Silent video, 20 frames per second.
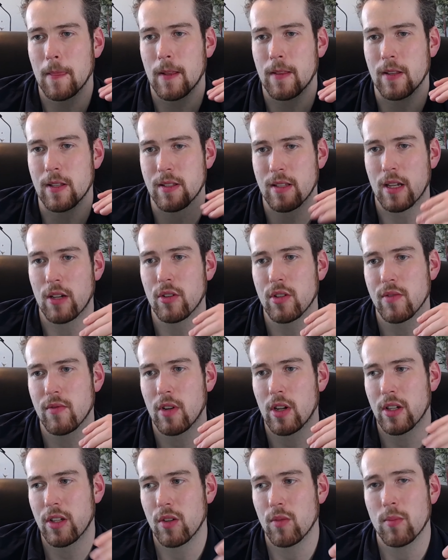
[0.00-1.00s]
the sales
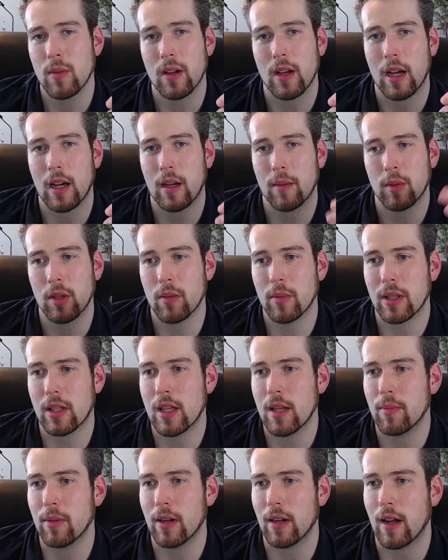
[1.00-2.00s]
volume. I'm going to be
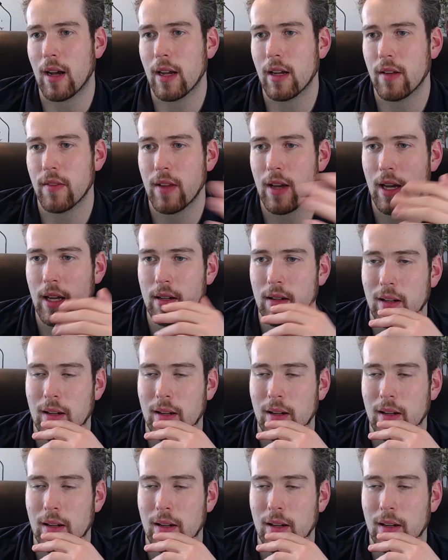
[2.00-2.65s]
keeping an eye on that